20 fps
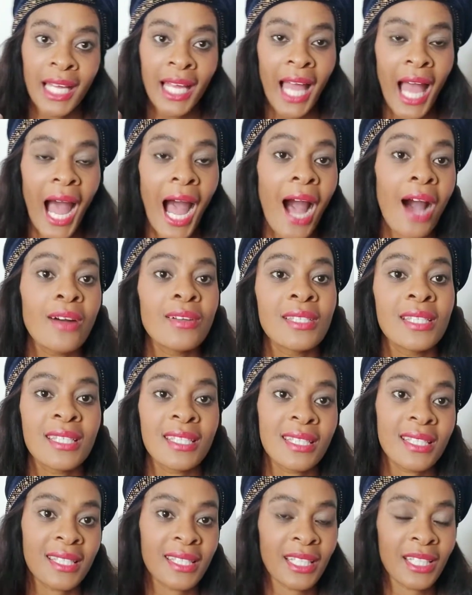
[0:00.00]

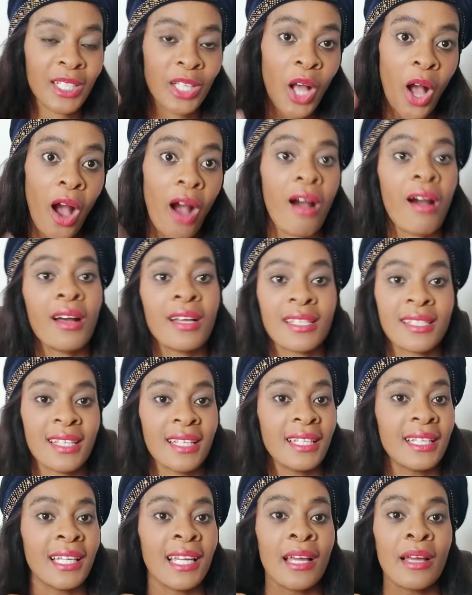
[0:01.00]
houses and cars
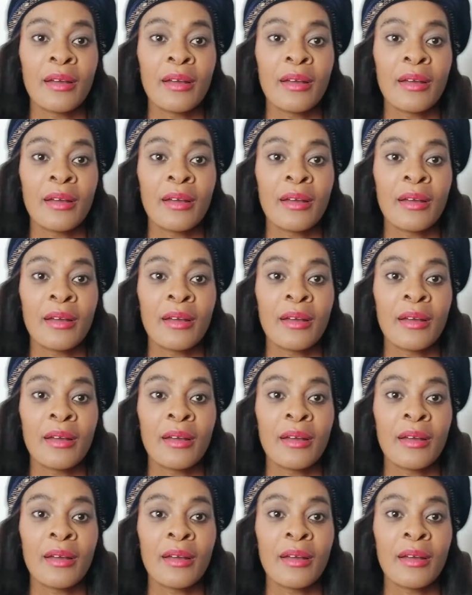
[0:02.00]
and